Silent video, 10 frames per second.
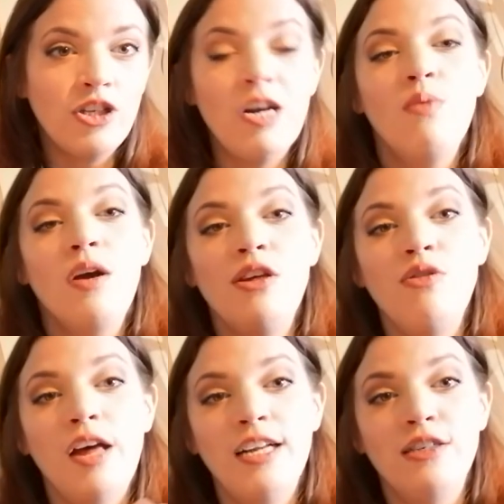to share what
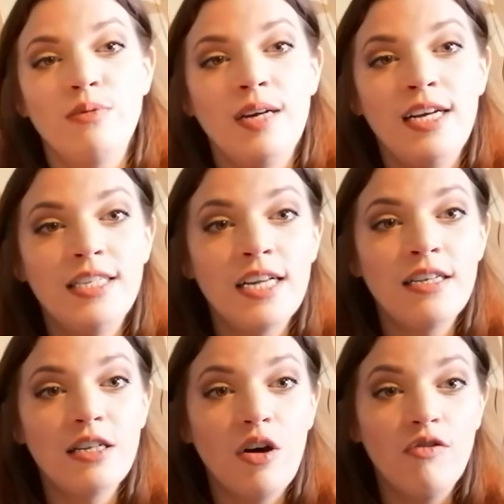you like to read
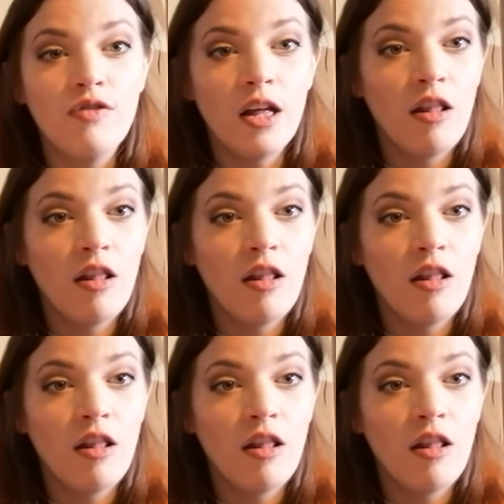and hopefully